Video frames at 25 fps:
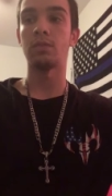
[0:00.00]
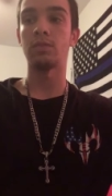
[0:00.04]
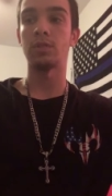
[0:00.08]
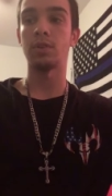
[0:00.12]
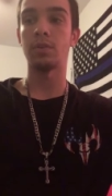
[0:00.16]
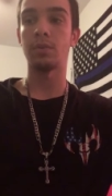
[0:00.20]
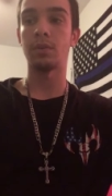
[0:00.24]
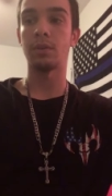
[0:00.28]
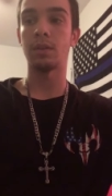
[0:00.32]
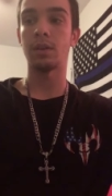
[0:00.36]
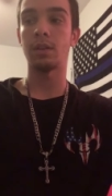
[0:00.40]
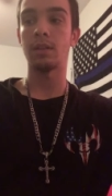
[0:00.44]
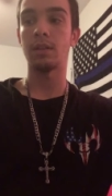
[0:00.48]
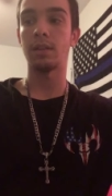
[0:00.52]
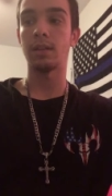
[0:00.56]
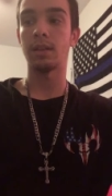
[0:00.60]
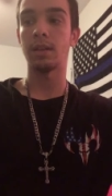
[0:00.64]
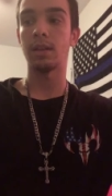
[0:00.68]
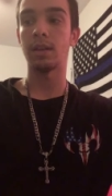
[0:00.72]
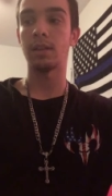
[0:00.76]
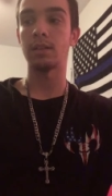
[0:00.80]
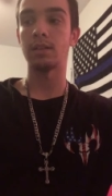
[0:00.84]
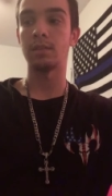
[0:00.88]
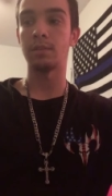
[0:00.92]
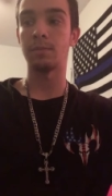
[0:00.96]
if she would get the
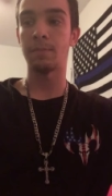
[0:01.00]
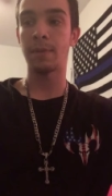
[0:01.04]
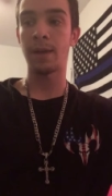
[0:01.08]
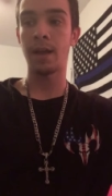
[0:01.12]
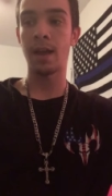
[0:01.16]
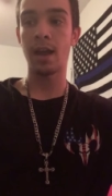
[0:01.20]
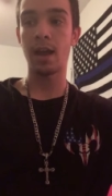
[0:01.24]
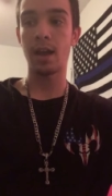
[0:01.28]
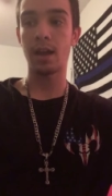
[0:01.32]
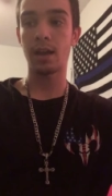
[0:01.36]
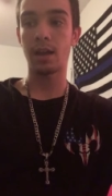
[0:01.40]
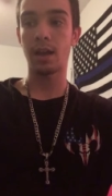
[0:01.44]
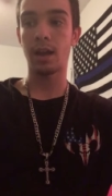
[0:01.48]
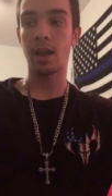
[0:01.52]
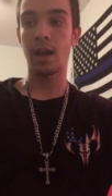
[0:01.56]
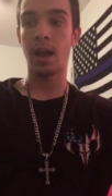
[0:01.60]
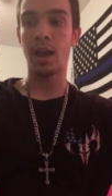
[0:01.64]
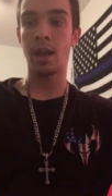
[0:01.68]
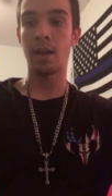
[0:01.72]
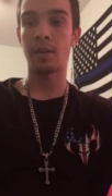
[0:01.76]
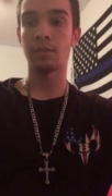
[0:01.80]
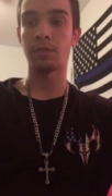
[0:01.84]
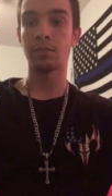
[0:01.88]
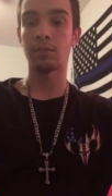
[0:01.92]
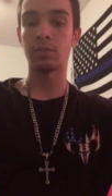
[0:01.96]
kids back
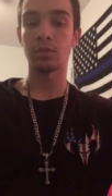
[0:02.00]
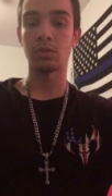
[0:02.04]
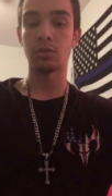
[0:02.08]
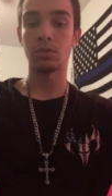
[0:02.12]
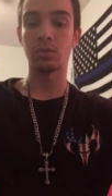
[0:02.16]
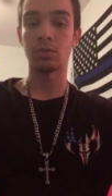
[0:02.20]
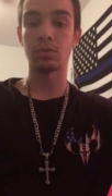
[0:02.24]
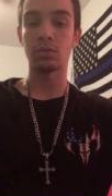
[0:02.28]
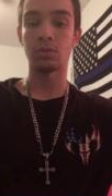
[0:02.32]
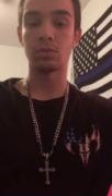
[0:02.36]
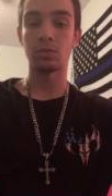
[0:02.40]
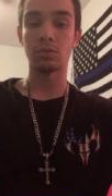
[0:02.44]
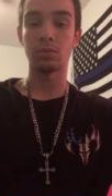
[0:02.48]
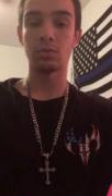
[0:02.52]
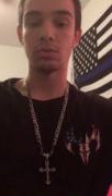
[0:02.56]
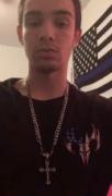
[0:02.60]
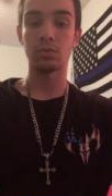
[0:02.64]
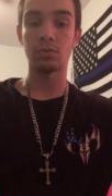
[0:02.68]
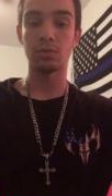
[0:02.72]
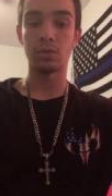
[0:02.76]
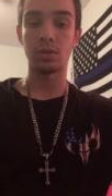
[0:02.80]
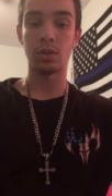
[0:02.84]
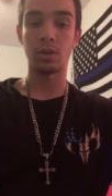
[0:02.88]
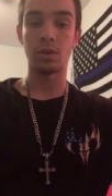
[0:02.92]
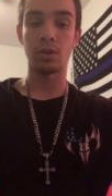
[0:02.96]
after,
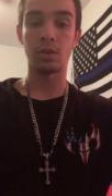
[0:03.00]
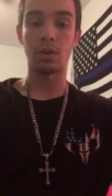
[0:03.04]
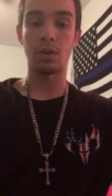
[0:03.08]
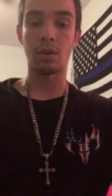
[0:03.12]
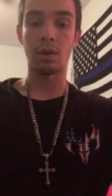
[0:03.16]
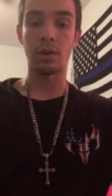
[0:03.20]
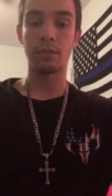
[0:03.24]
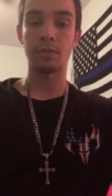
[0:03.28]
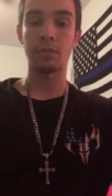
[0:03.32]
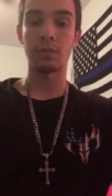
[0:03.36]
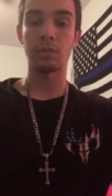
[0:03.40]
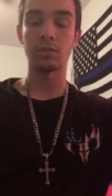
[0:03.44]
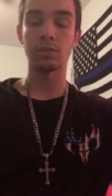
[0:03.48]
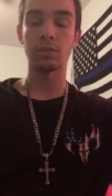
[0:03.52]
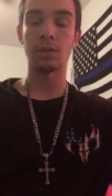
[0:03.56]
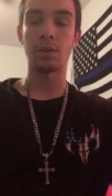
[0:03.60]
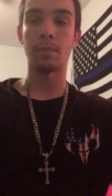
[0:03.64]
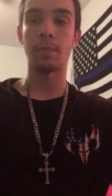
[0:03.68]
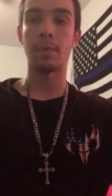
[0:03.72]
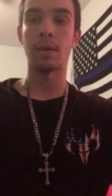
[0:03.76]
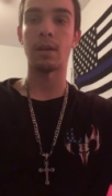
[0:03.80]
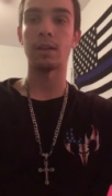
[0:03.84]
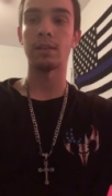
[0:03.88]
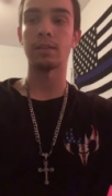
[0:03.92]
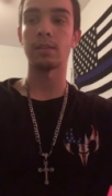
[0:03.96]
you know, after a
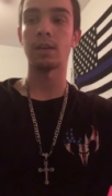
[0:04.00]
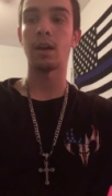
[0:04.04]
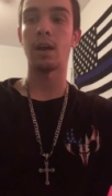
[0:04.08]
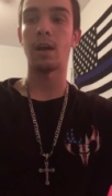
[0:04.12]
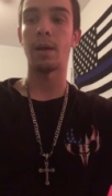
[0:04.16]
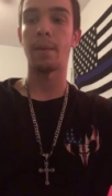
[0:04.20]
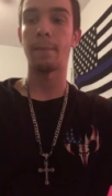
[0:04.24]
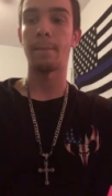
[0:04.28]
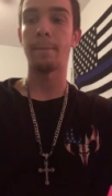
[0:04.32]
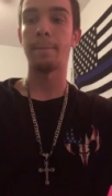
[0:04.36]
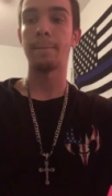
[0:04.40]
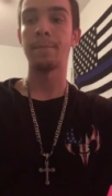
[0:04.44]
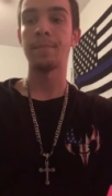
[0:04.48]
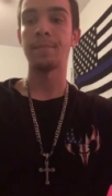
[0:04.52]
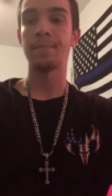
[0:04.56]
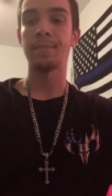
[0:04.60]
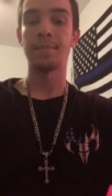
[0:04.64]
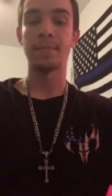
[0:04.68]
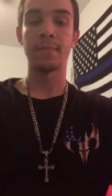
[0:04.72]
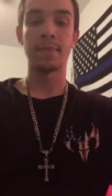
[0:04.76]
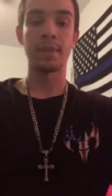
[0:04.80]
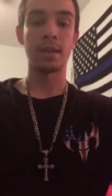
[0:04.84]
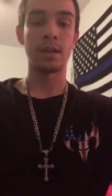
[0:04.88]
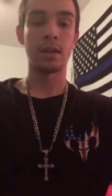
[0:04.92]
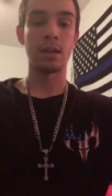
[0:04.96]
certain amount of time.
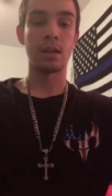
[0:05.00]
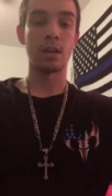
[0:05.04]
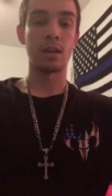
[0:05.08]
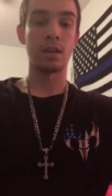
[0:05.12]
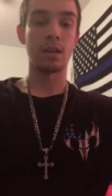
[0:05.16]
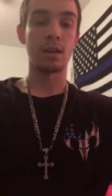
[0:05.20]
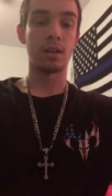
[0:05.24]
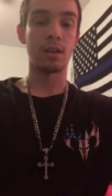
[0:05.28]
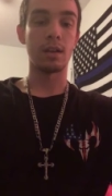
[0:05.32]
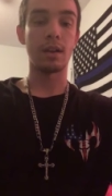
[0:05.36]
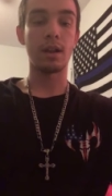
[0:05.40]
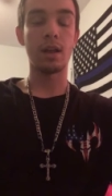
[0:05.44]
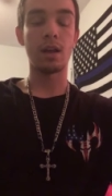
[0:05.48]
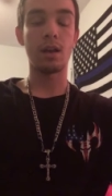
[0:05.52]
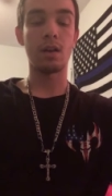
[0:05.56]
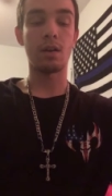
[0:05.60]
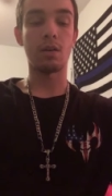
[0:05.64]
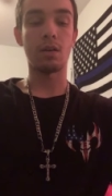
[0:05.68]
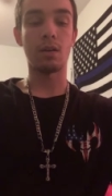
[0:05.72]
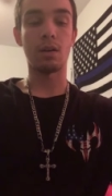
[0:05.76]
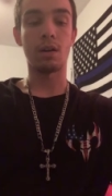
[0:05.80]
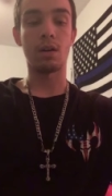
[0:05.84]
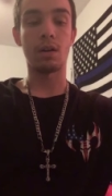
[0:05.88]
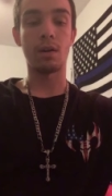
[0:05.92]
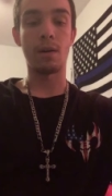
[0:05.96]

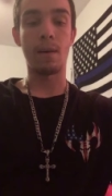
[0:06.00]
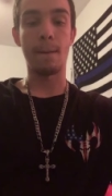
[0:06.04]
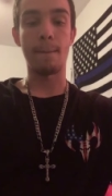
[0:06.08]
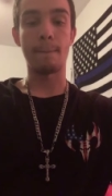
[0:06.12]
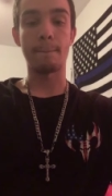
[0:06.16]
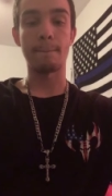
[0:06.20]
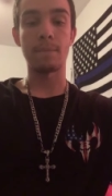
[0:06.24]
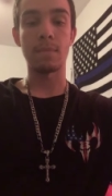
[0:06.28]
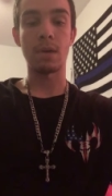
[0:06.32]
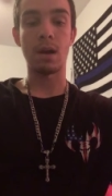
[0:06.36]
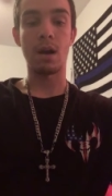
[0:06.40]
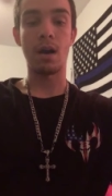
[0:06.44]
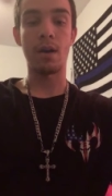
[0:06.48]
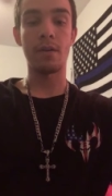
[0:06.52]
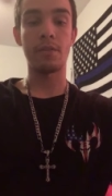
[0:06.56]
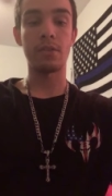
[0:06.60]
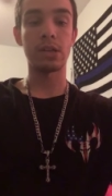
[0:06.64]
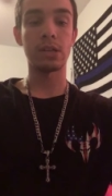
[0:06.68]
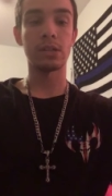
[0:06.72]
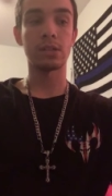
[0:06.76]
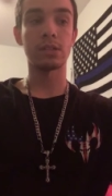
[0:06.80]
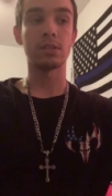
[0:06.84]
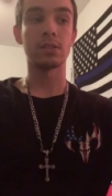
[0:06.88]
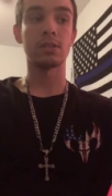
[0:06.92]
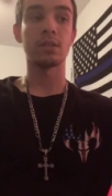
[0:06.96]
Now, um,
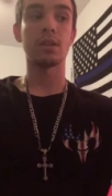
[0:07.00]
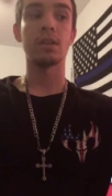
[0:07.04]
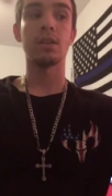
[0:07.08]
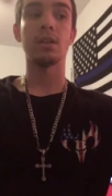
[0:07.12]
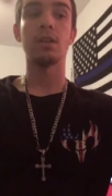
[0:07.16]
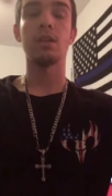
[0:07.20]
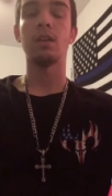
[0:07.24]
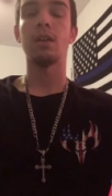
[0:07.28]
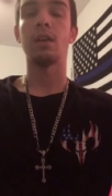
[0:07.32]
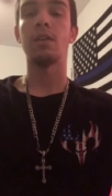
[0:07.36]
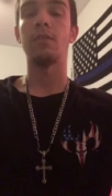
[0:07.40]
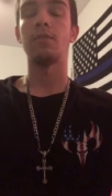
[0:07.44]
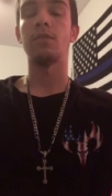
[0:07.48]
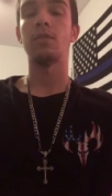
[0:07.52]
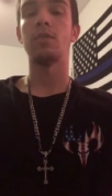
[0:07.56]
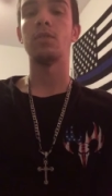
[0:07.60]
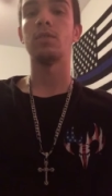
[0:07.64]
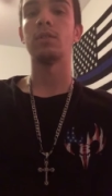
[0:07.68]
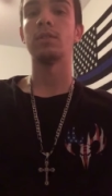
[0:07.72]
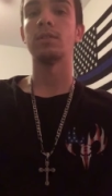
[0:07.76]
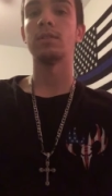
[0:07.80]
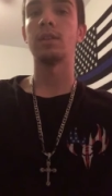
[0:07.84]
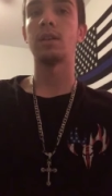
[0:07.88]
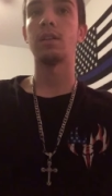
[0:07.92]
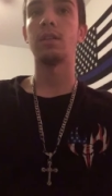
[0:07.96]
obviously, if you
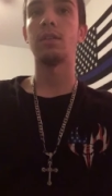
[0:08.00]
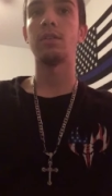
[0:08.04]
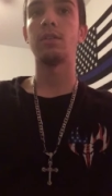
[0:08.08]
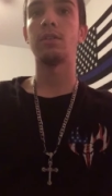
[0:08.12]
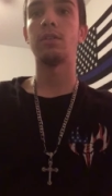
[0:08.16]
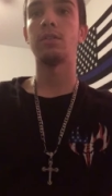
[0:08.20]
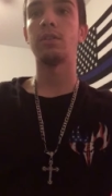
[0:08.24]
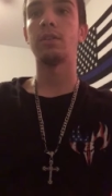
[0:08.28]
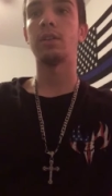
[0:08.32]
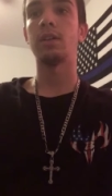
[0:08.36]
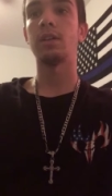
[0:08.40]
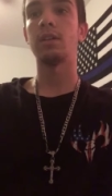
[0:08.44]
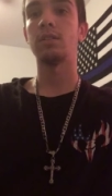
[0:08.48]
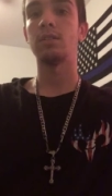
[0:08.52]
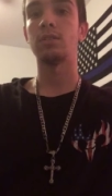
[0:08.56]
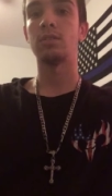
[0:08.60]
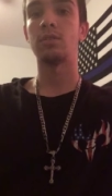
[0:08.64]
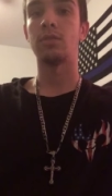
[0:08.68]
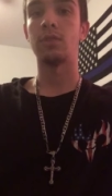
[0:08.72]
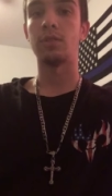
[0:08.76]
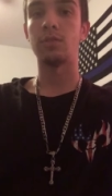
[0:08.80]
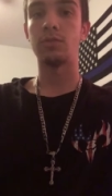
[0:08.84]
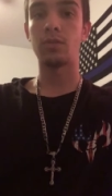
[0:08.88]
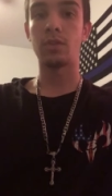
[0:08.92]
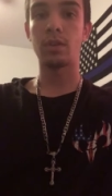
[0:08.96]
are selling your kids
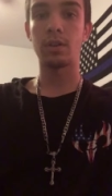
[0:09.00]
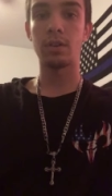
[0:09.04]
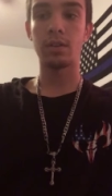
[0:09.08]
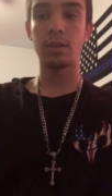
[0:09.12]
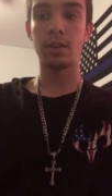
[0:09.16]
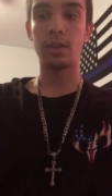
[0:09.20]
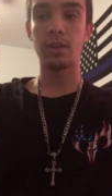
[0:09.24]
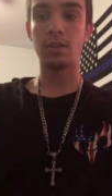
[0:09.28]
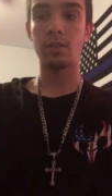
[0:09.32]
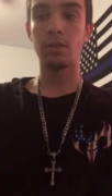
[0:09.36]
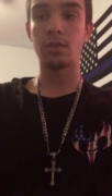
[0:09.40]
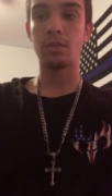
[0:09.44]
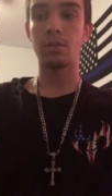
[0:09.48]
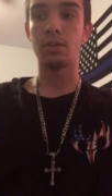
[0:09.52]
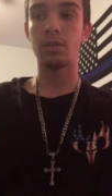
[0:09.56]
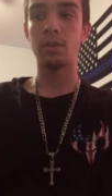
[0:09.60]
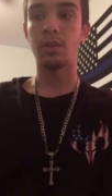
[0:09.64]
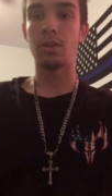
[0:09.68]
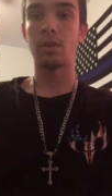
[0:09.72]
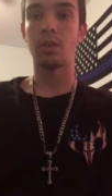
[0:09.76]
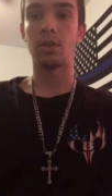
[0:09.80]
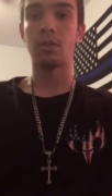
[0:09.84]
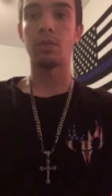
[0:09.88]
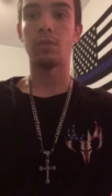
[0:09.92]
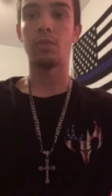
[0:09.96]
to a drug dealer,
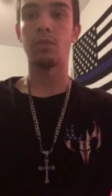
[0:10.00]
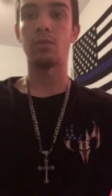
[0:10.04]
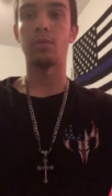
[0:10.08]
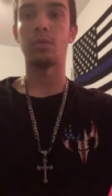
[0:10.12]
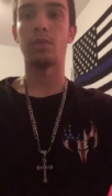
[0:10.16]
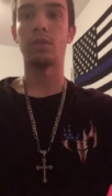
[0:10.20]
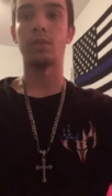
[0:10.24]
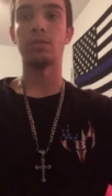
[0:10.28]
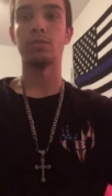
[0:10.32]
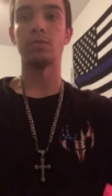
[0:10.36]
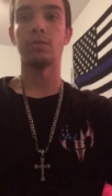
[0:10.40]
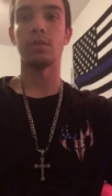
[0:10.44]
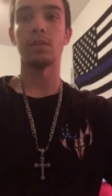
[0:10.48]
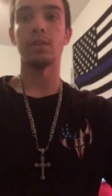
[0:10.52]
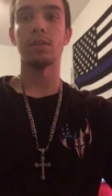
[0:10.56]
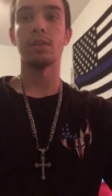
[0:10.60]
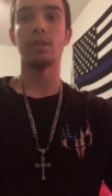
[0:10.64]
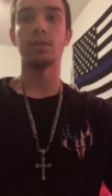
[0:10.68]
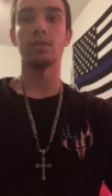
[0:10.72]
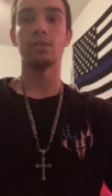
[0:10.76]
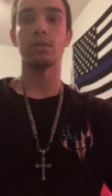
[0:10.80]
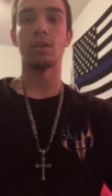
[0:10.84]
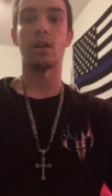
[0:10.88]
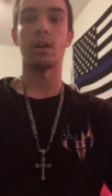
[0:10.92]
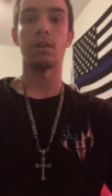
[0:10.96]
you know, the drug
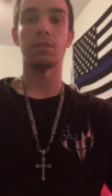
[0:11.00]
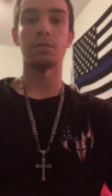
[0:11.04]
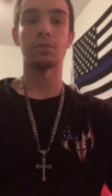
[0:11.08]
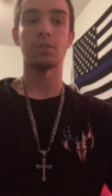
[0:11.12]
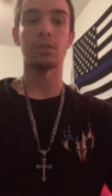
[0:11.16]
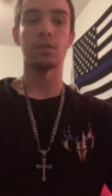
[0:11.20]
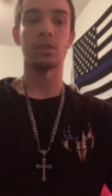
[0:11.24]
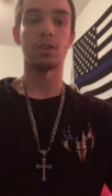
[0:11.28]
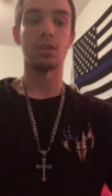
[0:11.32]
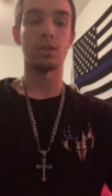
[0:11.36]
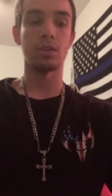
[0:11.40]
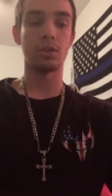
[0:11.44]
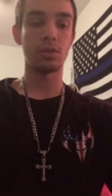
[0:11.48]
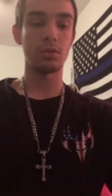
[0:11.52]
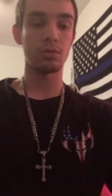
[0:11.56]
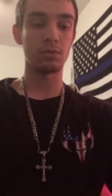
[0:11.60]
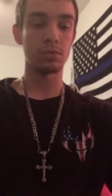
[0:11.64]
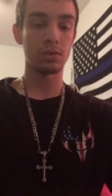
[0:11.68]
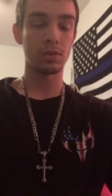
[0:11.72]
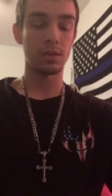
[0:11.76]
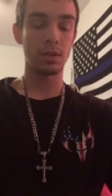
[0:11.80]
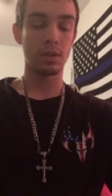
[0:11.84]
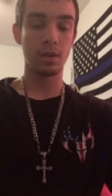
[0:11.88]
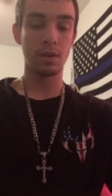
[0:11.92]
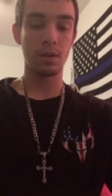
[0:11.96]
dealers are obviously going to
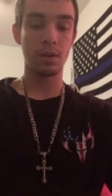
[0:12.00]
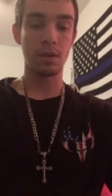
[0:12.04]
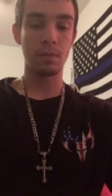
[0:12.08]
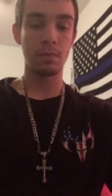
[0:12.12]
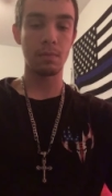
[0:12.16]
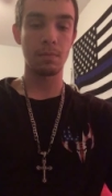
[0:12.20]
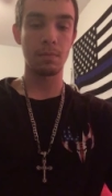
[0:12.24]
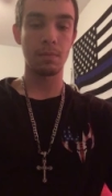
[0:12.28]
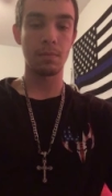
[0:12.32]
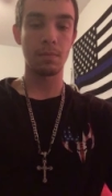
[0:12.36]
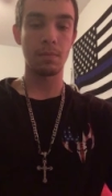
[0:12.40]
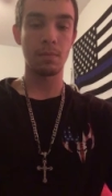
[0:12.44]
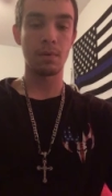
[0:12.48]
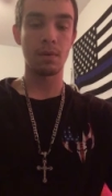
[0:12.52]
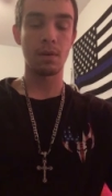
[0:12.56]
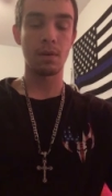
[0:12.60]
use them